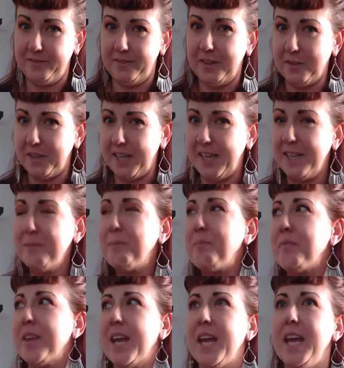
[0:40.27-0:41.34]
Okay.
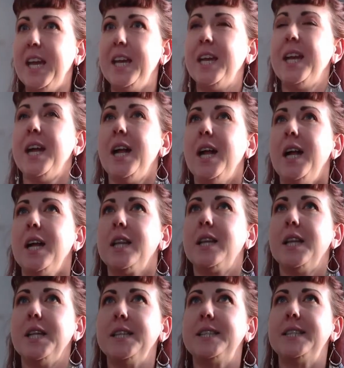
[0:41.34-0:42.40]
And
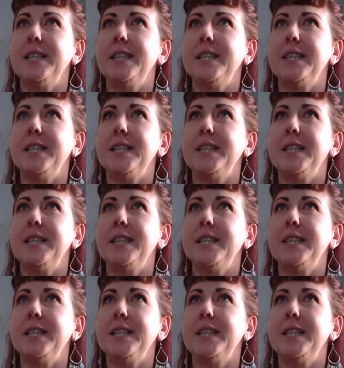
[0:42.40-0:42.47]
this